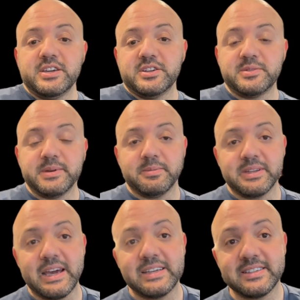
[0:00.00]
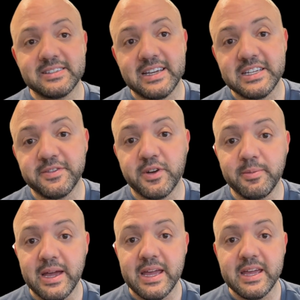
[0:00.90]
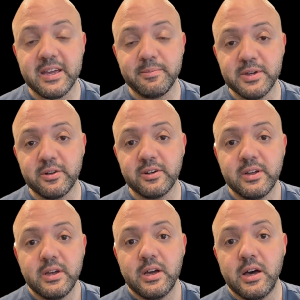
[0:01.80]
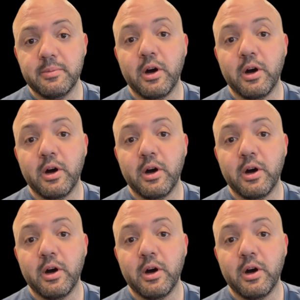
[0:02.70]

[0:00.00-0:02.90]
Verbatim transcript: you should be able to SSH from a computer um,